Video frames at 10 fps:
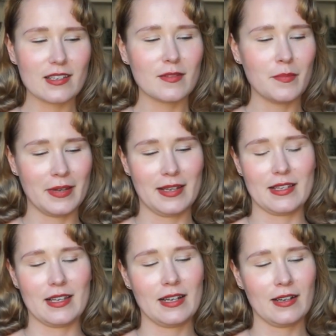is amazing.
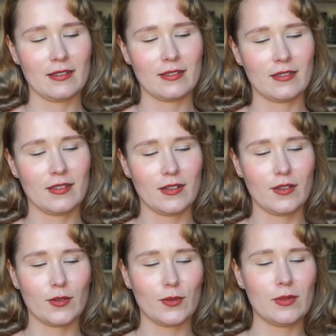
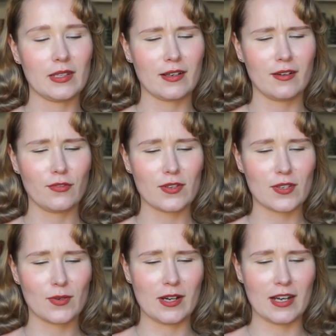Oh, and the cuff is
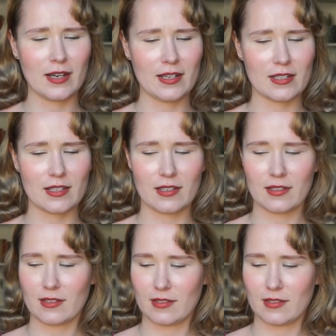so nice.